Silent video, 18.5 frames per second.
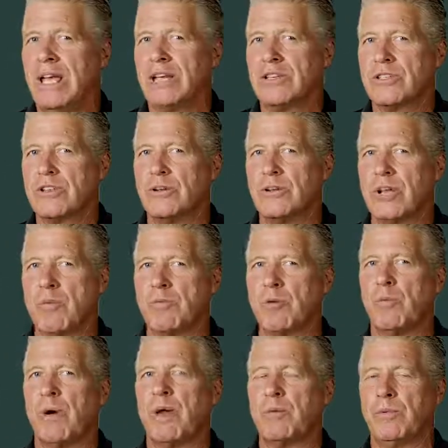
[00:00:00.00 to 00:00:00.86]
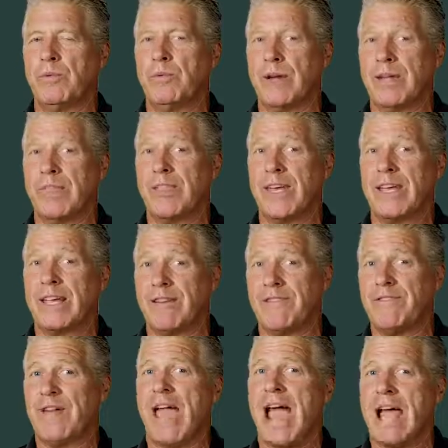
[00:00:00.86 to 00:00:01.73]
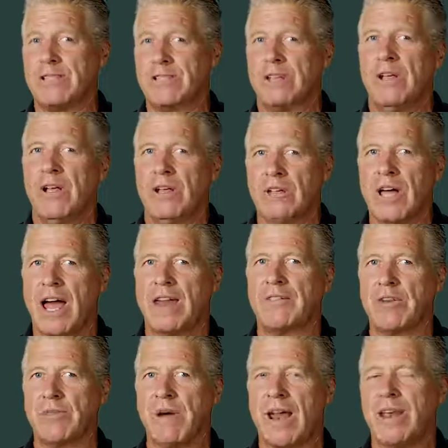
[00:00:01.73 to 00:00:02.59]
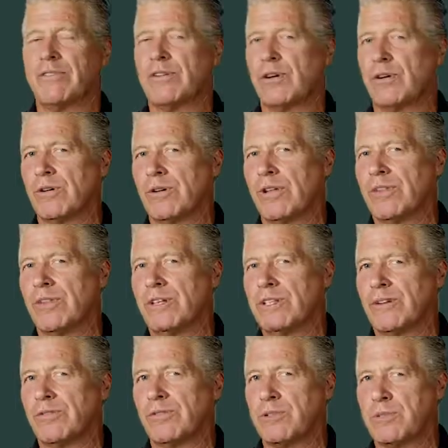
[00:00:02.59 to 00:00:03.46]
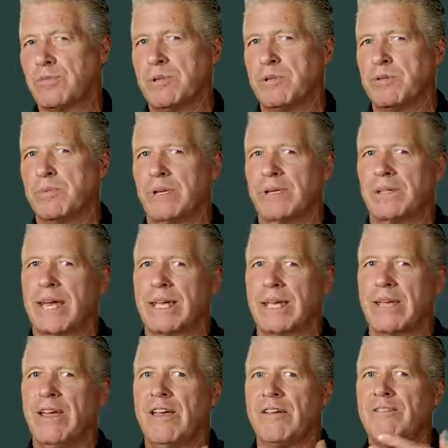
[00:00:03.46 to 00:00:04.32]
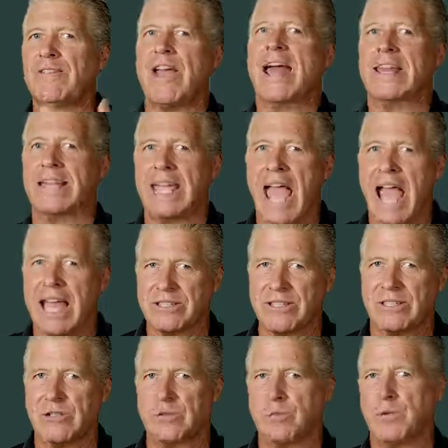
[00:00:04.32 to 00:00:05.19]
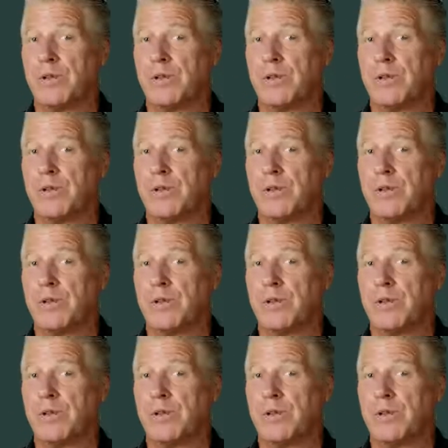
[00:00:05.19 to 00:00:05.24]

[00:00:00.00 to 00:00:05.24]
And so number one, when we think of fats, a lot of you might have heard of the difference between like fatty acids.